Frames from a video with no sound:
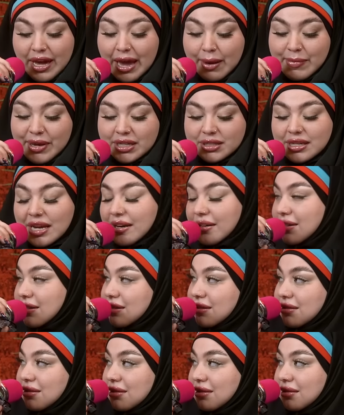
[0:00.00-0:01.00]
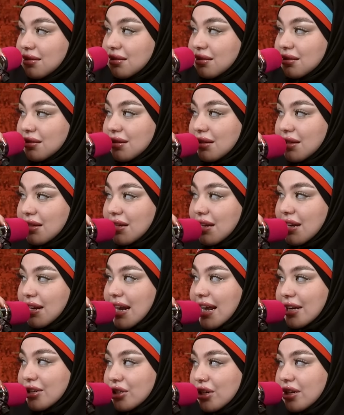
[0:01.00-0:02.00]
gaming centers in
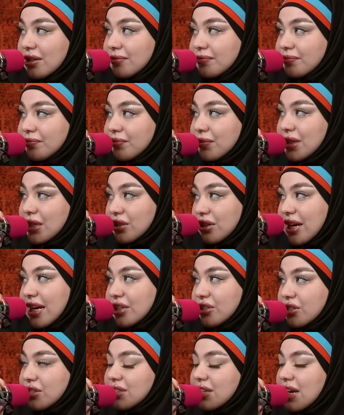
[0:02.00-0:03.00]
Asia. These are Asian